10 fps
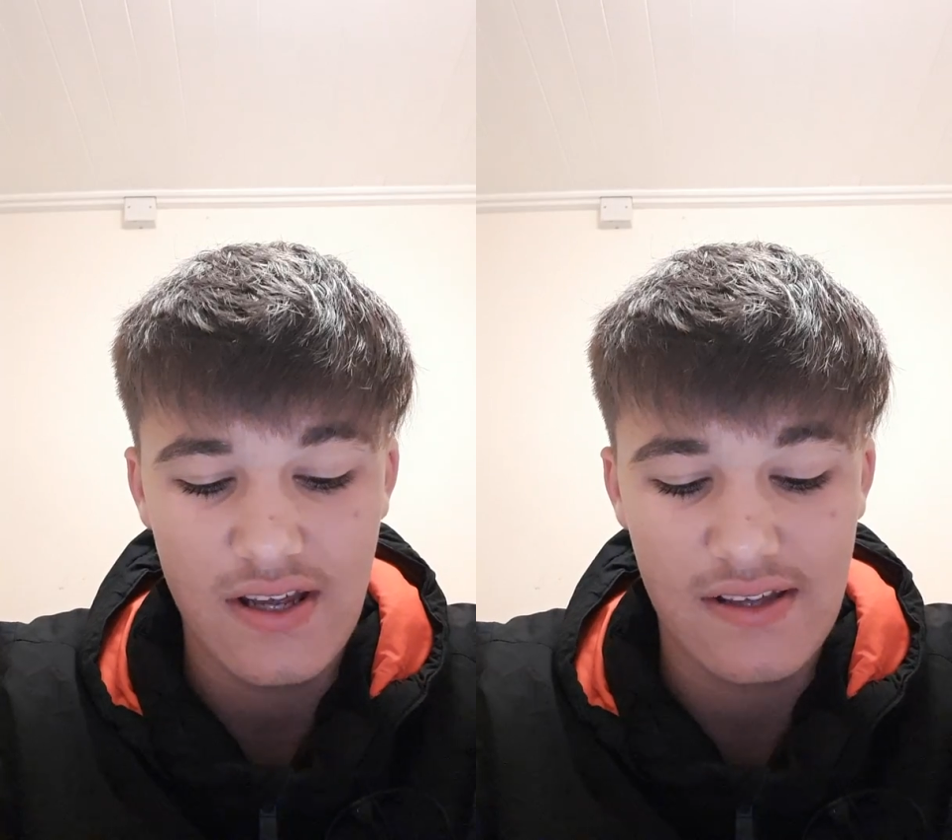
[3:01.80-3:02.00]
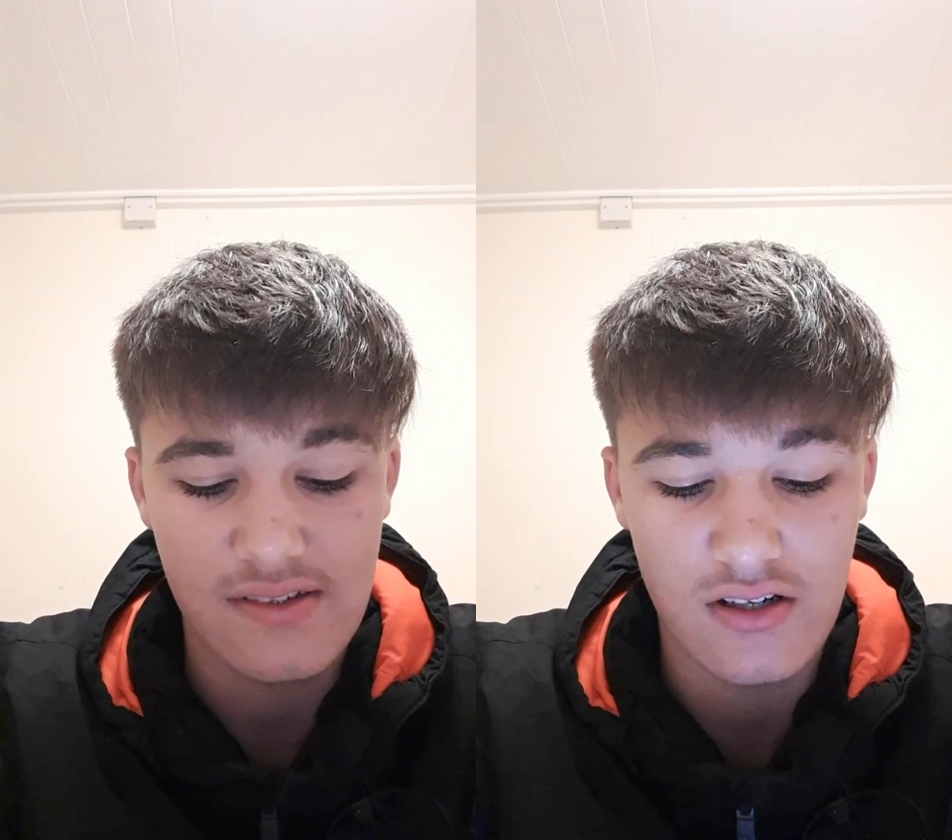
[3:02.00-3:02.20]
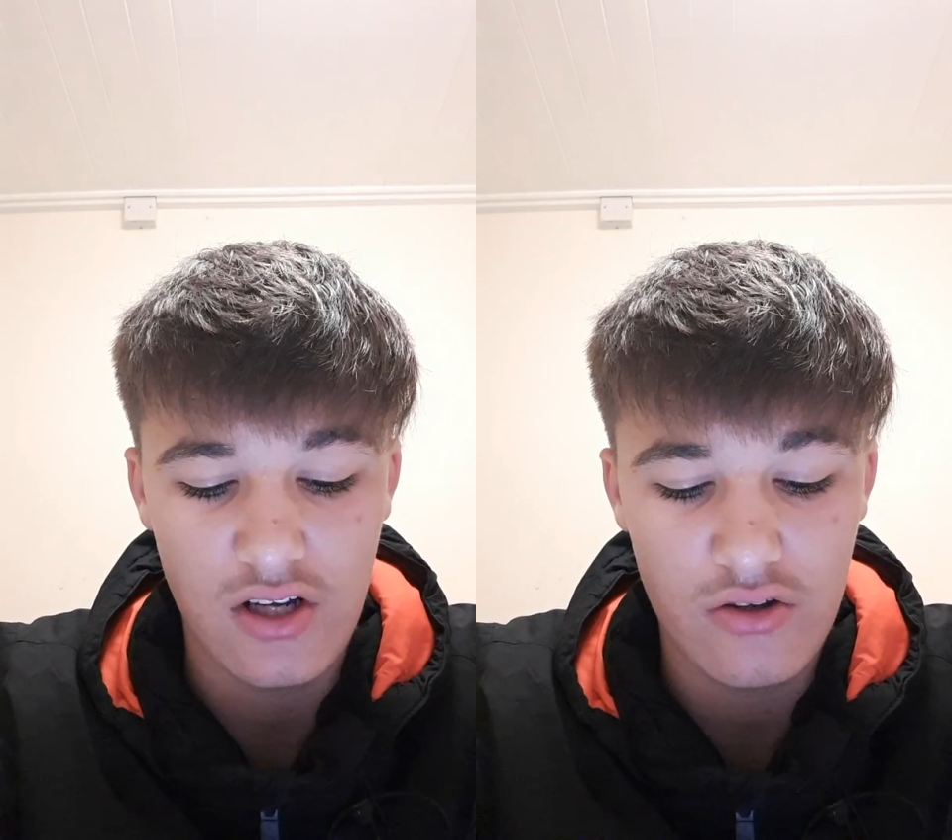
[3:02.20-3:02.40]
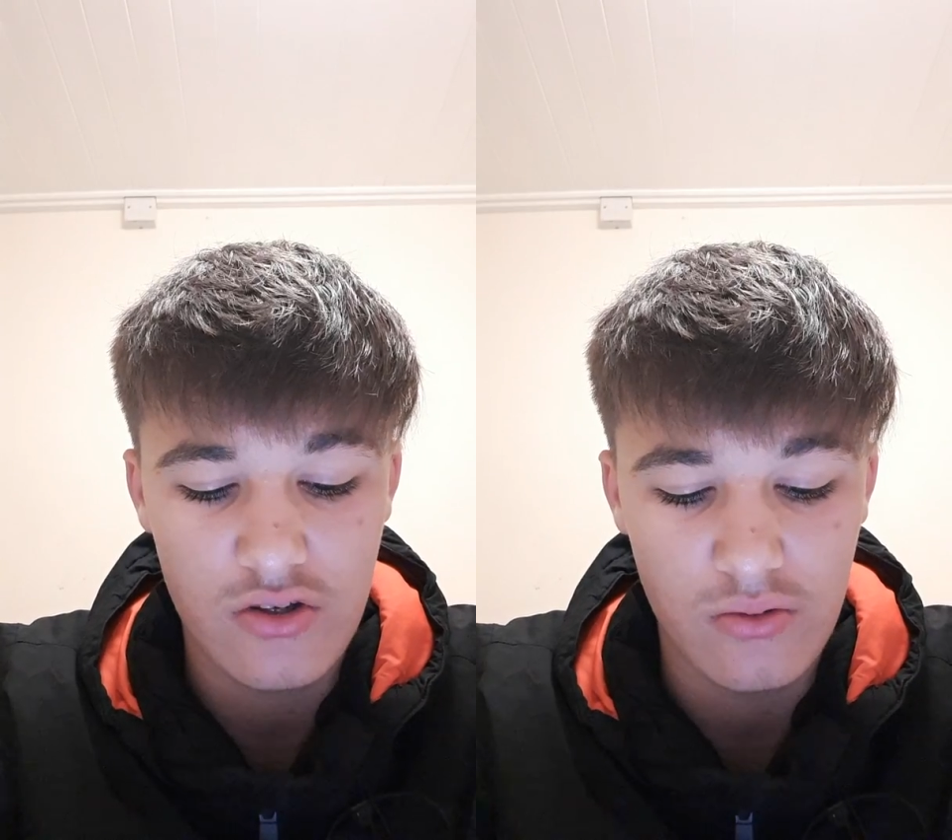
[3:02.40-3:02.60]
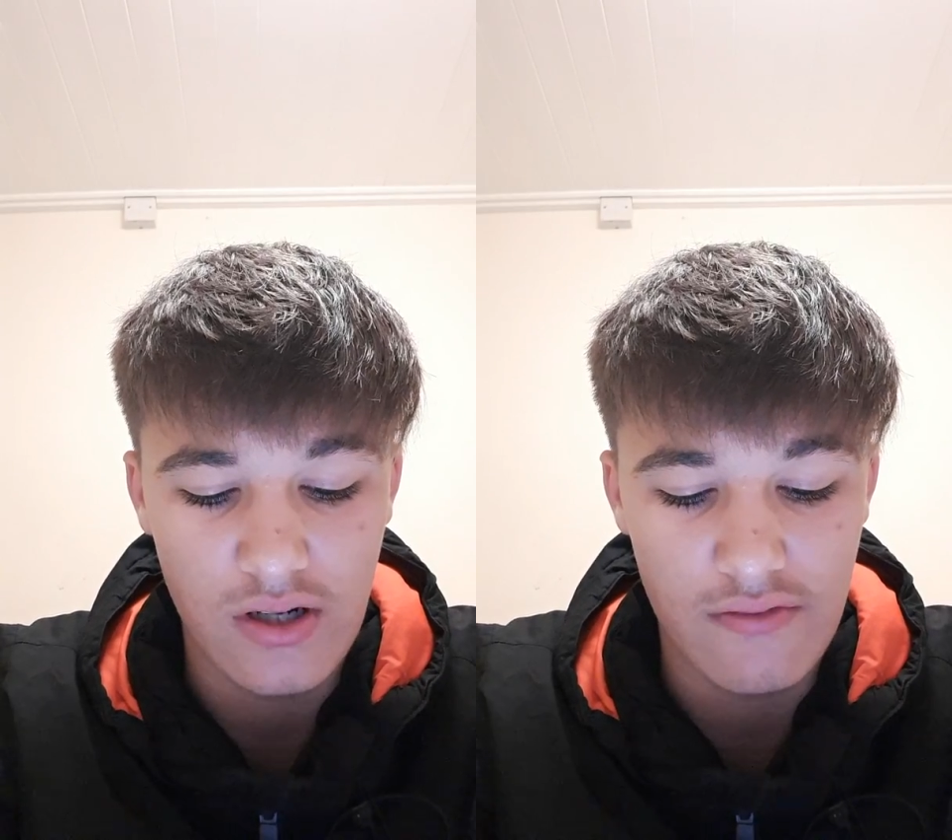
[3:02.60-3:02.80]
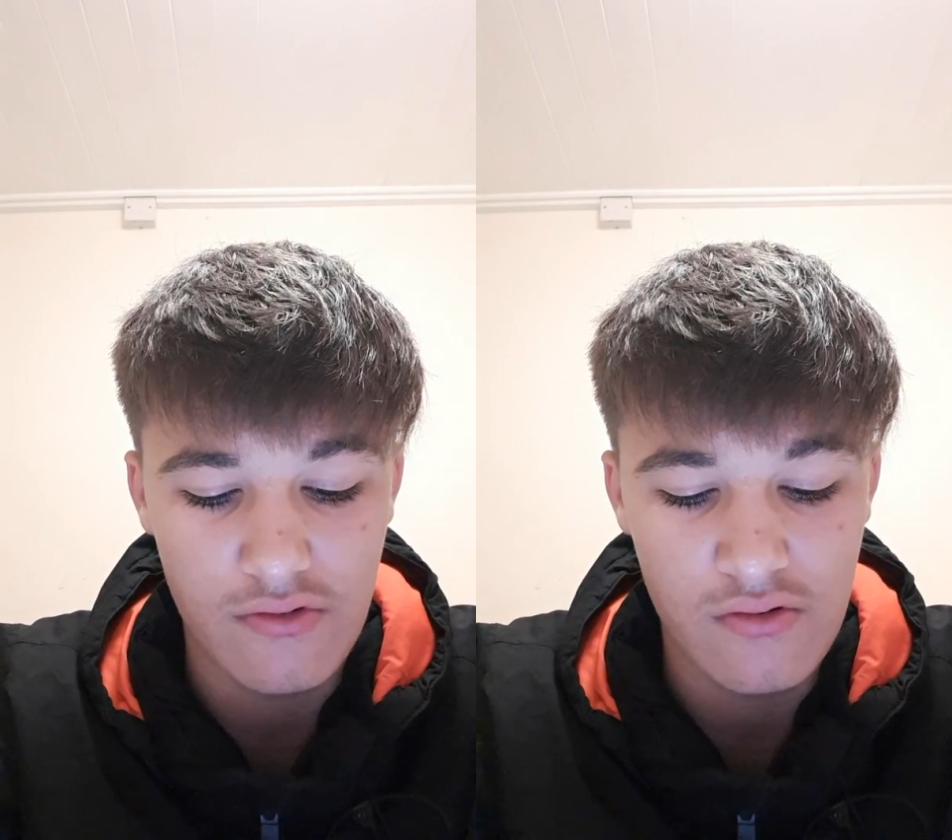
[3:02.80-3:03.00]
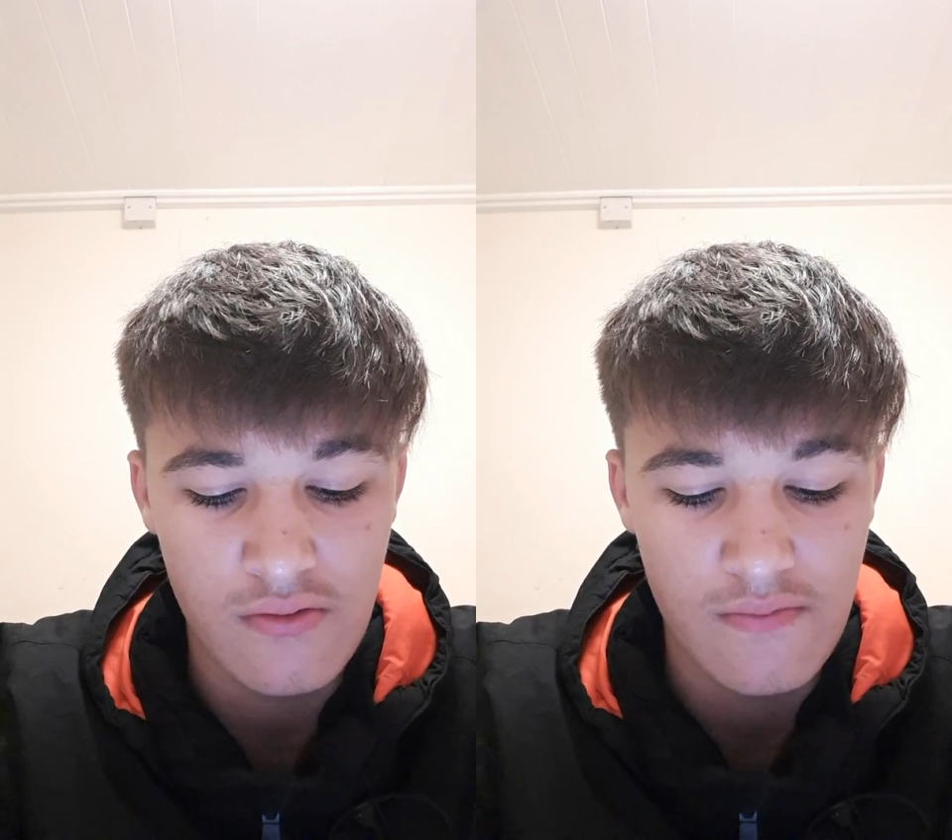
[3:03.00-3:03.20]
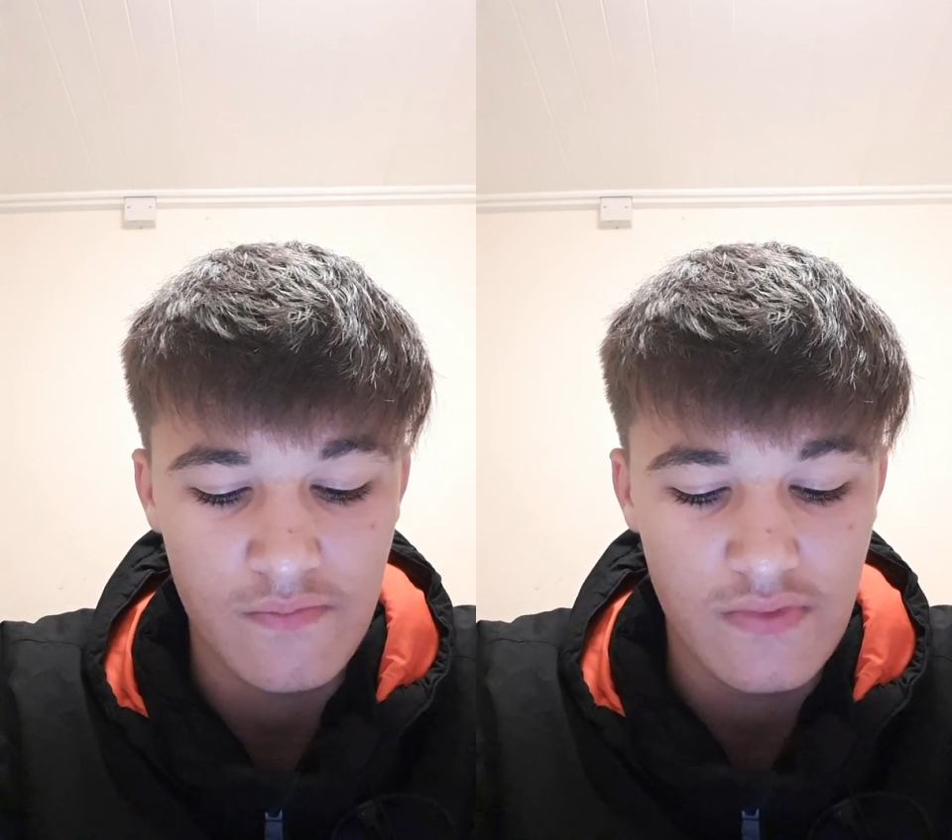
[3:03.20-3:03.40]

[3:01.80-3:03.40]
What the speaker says: at a local level,